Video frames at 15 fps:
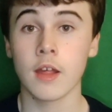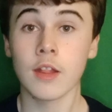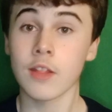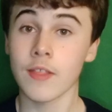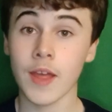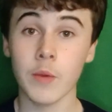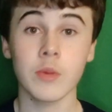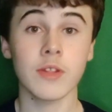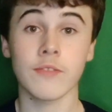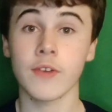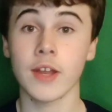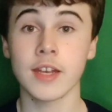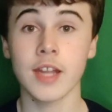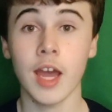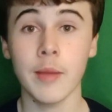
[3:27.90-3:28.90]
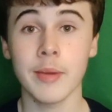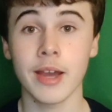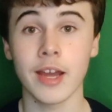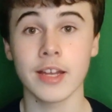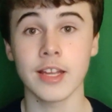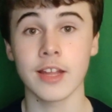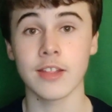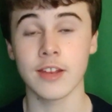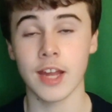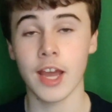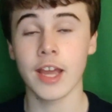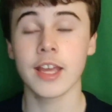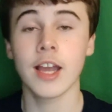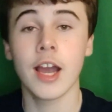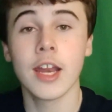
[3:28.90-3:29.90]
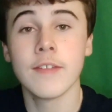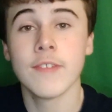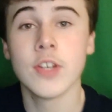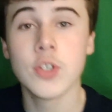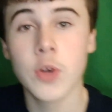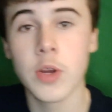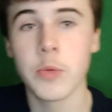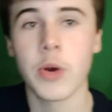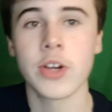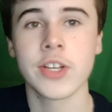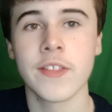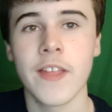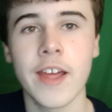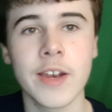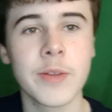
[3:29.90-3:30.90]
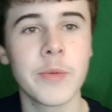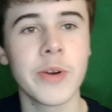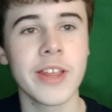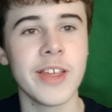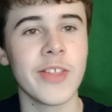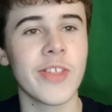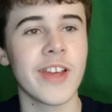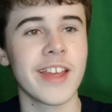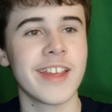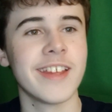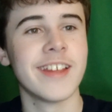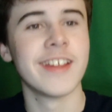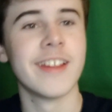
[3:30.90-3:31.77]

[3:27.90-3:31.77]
So that was a fun time I had yesterday. I kind of enjoyed watching that. What do you think?